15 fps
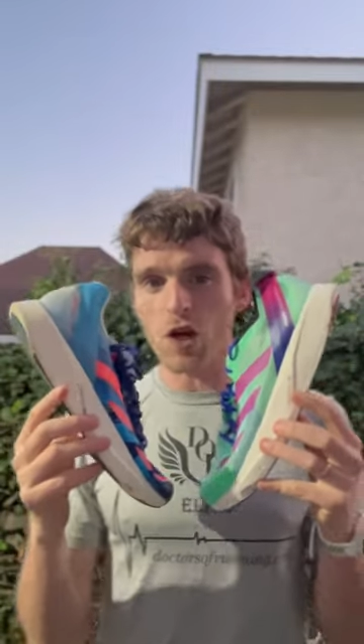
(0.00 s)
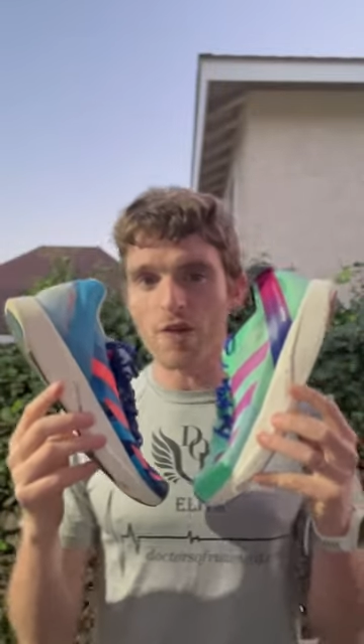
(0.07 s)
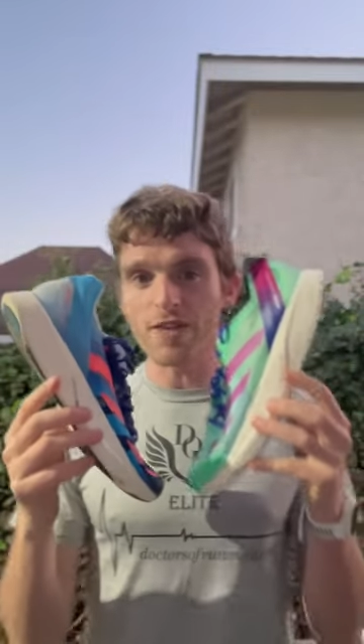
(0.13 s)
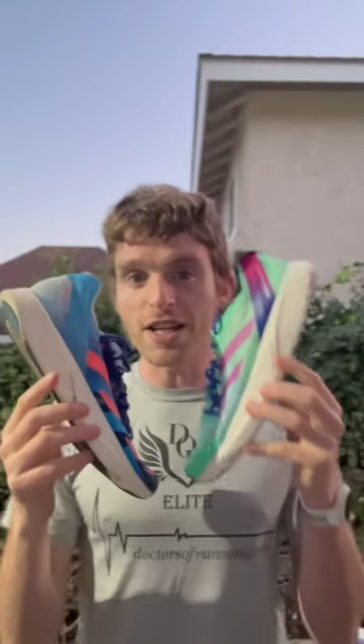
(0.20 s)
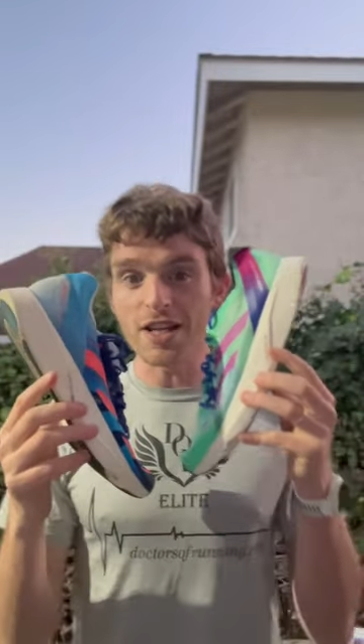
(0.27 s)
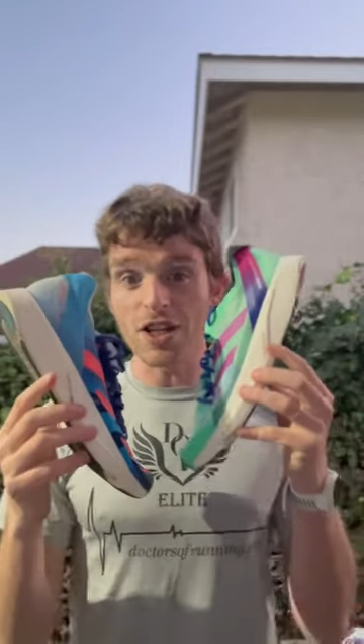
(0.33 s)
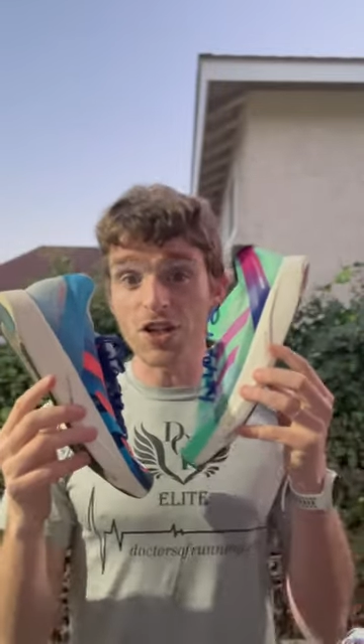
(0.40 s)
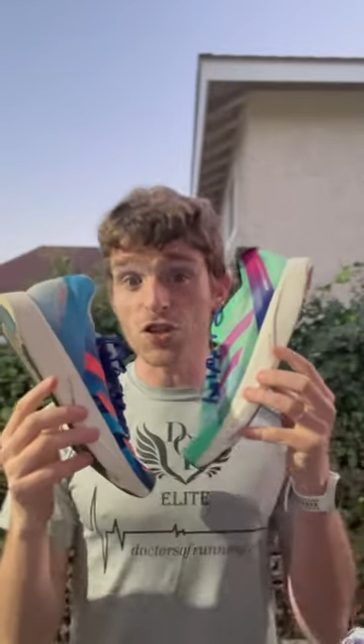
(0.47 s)
of
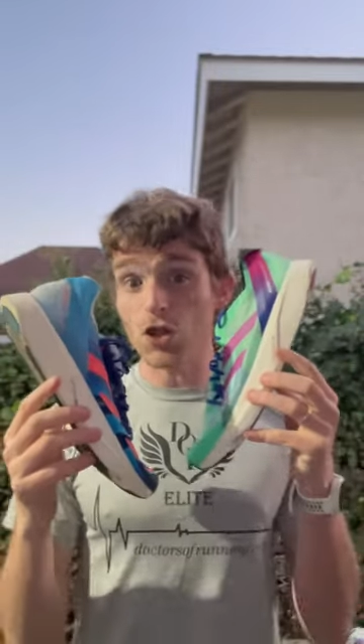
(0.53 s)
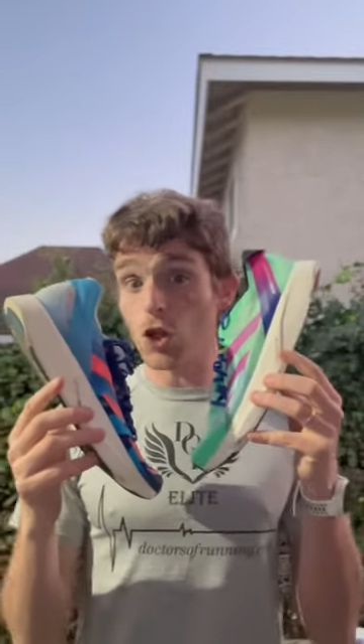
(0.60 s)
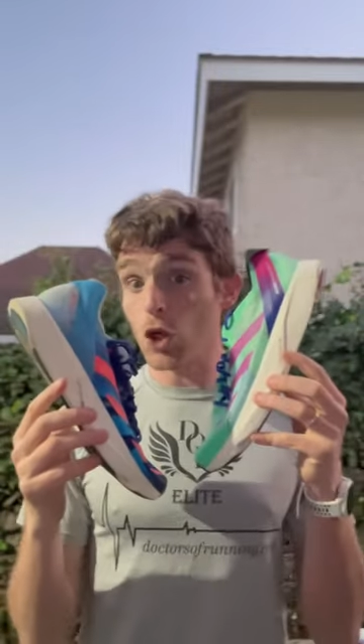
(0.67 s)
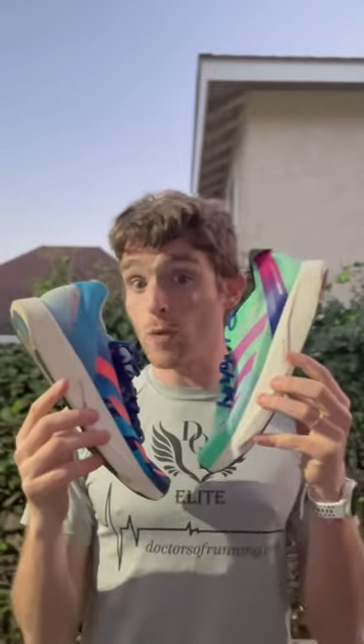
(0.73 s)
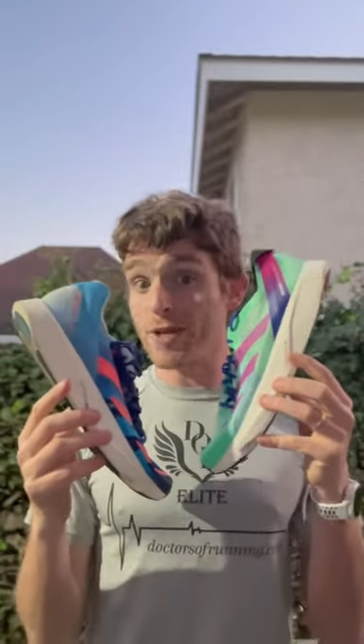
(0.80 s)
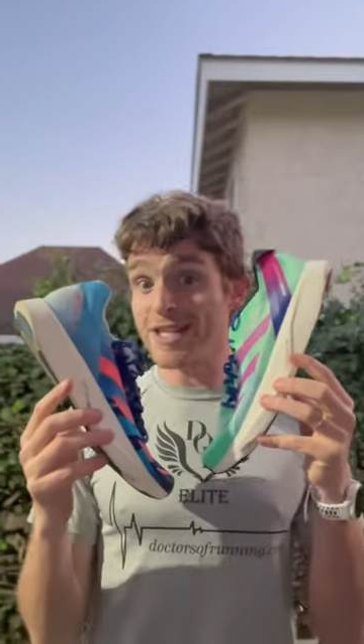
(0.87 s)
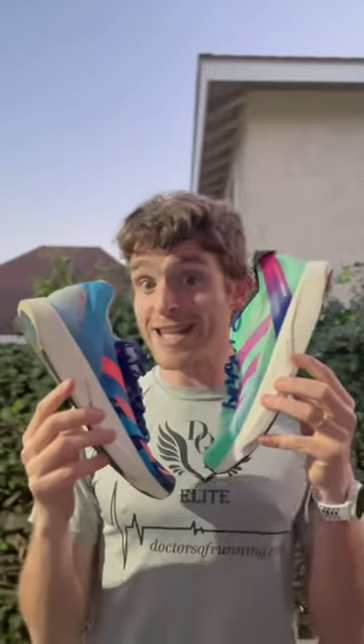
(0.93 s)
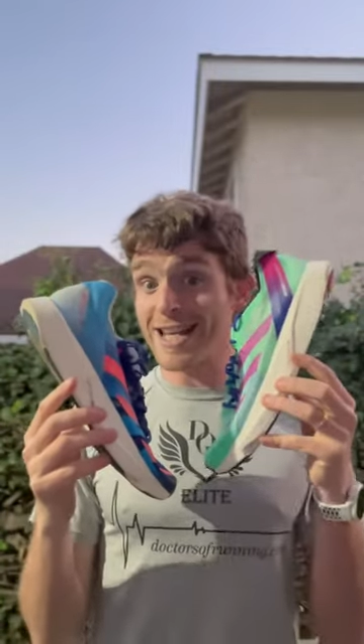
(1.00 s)
the Adidas
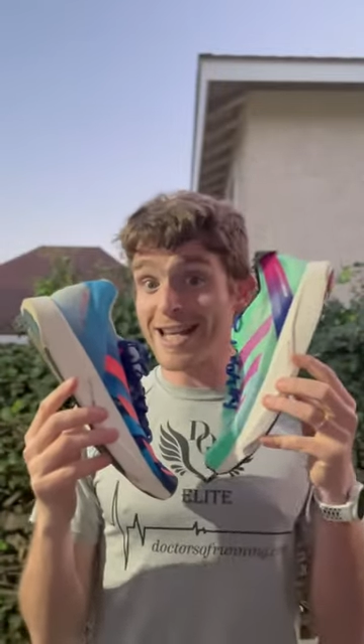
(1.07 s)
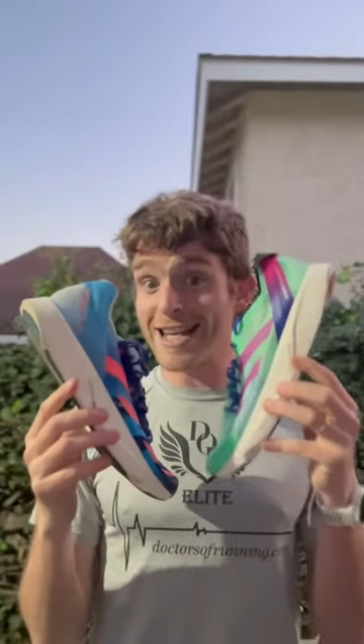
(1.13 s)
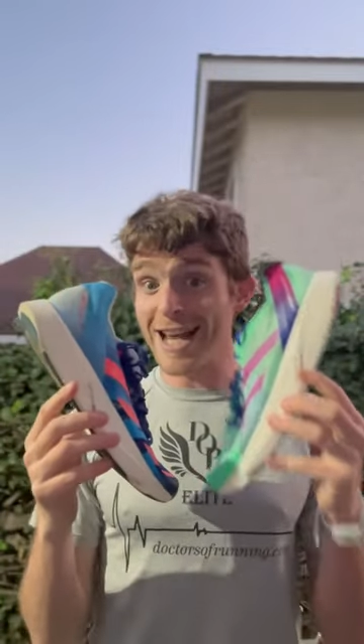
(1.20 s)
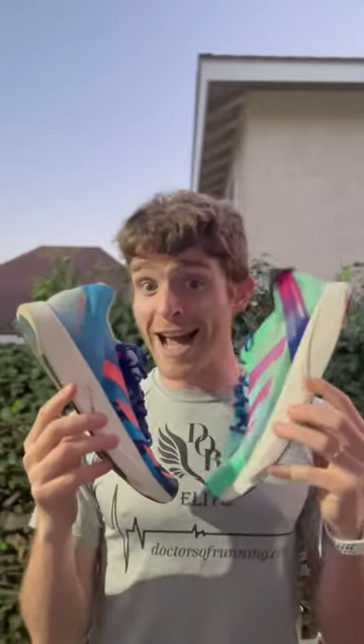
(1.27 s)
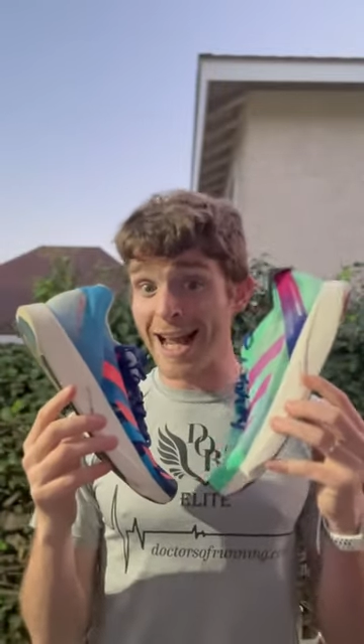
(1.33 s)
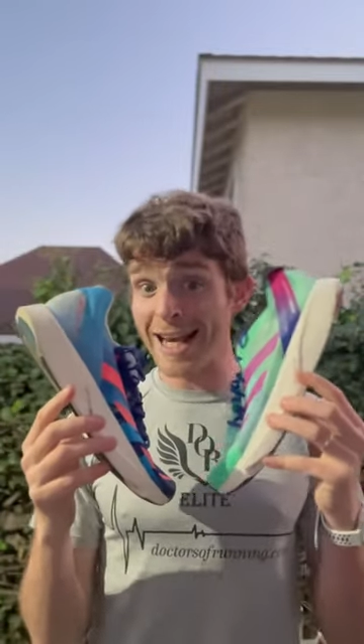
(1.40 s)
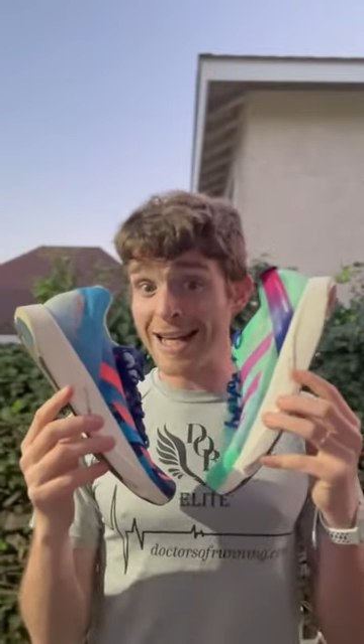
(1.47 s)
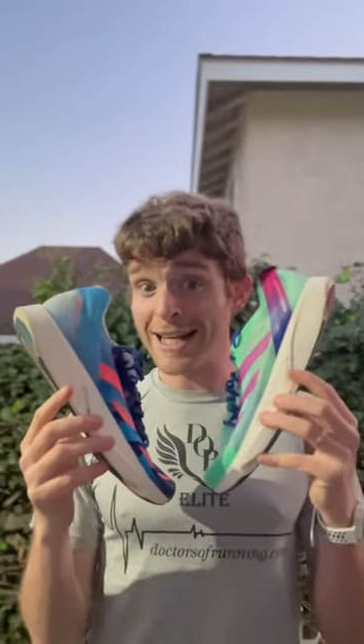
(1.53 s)
Takumi Sen
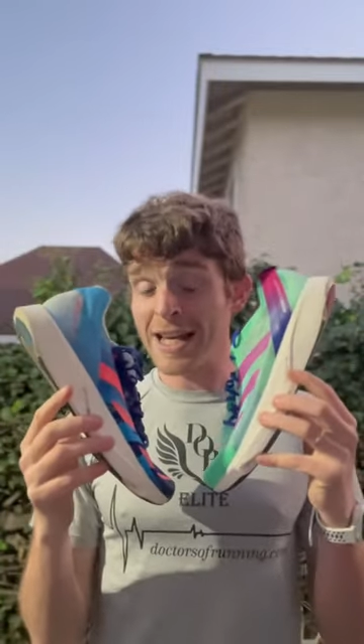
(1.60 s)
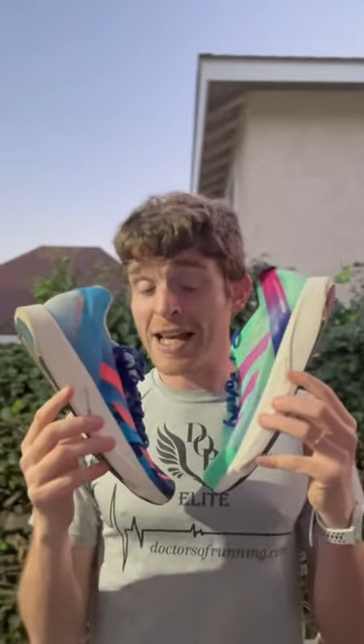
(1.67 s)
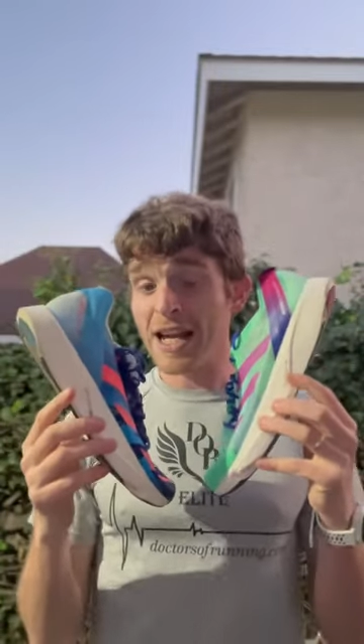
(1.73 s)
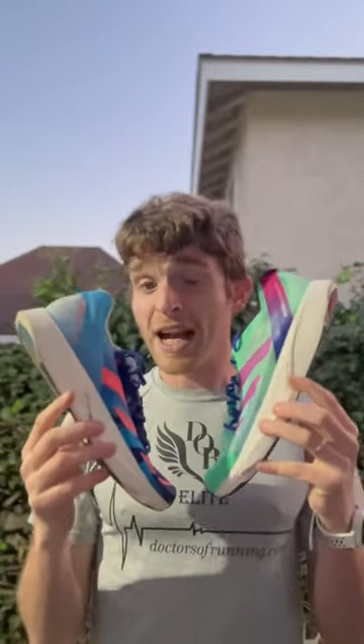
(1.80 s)
9